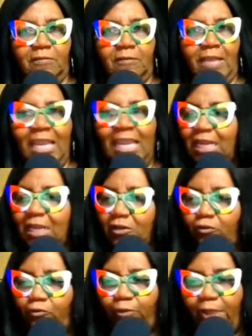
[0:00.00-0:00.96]
He
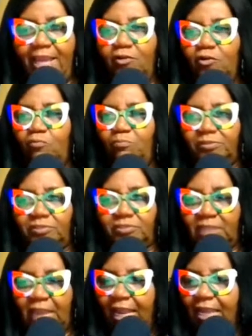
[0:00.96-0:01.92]
didn't create no
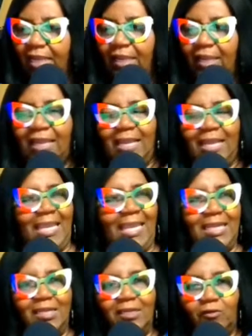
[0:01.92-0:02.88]
mistake. He
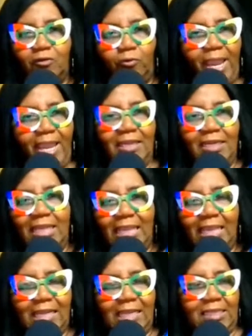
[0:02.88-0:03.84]
didn't create
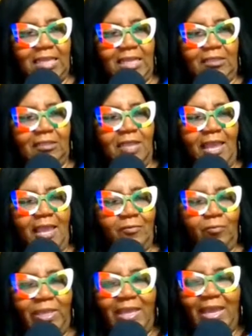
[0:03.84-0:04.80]
anything. And
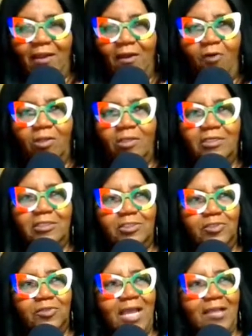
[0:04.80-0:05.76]
we got all of this.
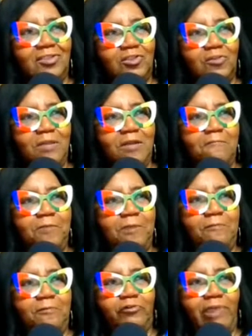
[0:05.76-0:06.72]
You got so many
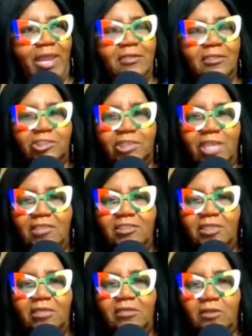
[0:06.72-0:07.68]
people trying to change
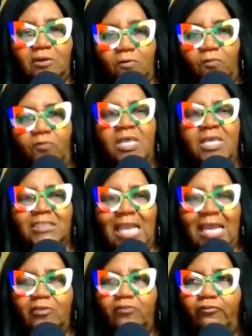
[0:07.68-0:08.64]
their nose,
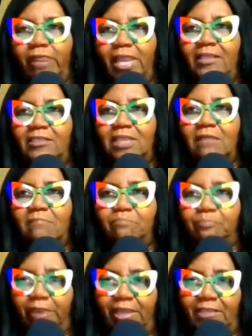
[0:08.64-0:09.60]
trying to change their
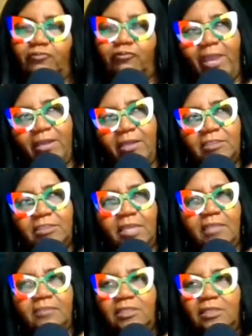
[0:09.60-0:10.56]
breast, trying to
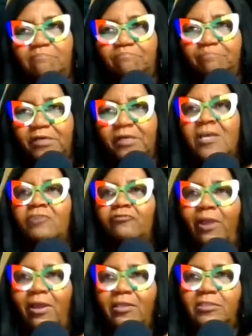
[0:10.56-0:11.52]
change their butt,
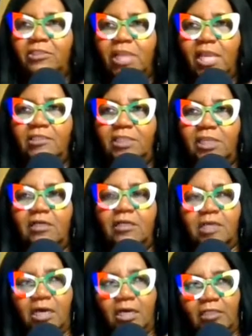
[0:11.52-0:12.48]
trying to change their
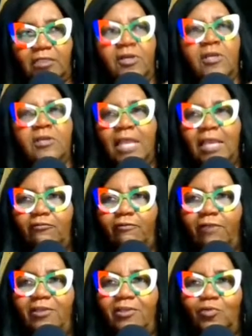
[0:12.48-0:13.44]
color. They're
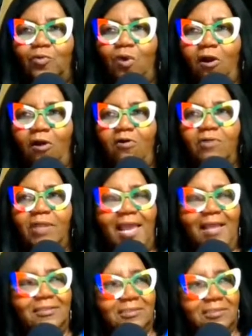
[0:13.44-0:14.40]
trying to do all
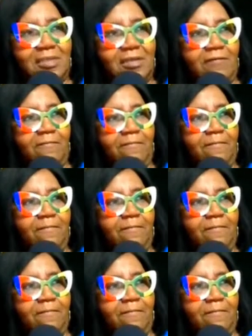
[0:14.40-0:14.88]
that stuff.